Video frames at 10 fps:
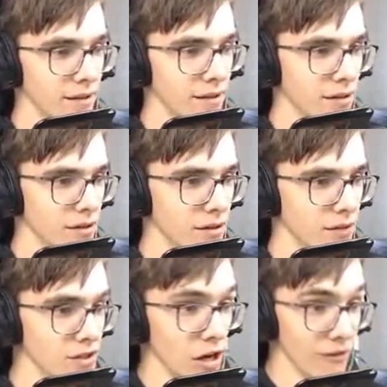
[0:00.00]
What?
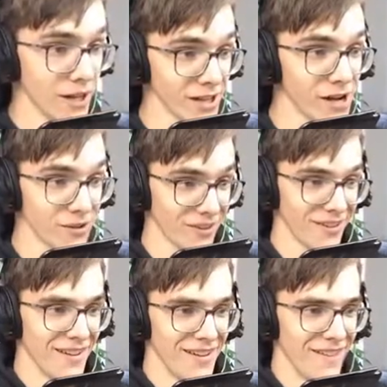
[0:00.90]
Watch out, watch out! Oh,
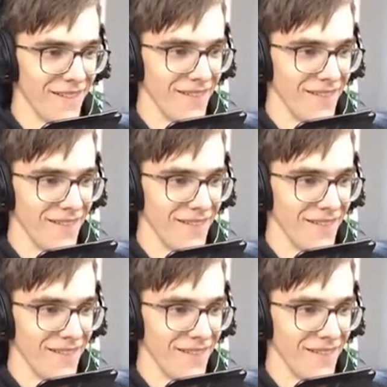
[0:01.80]
behind you.